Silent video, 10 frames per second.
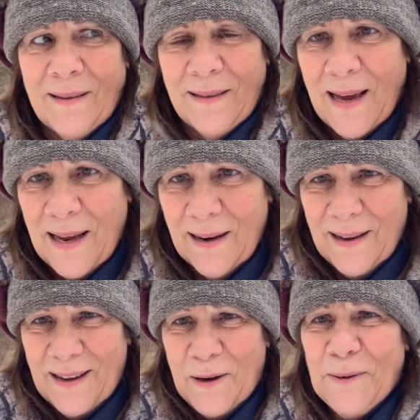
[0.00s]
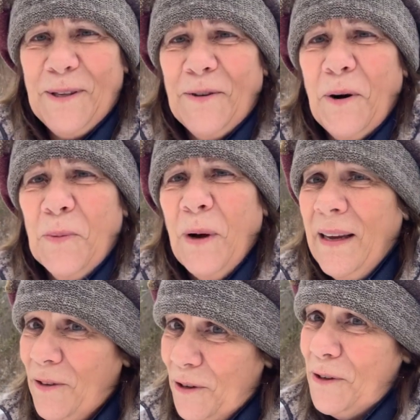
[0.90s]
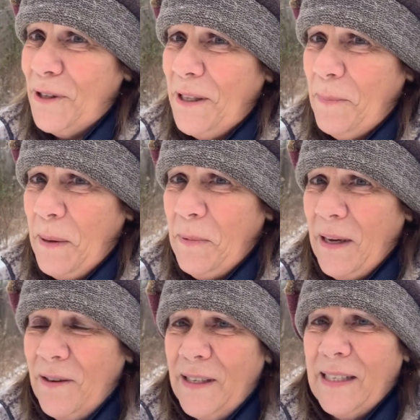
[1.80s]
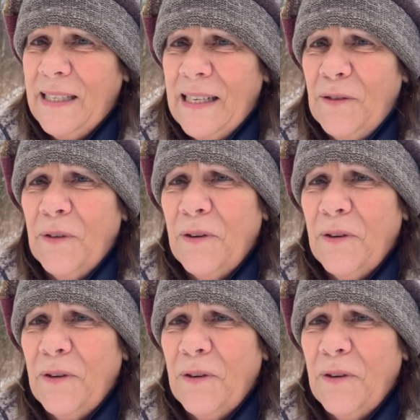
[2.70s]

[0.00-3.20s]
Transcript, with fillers: that goes their own way, and they're usually the people that are successful.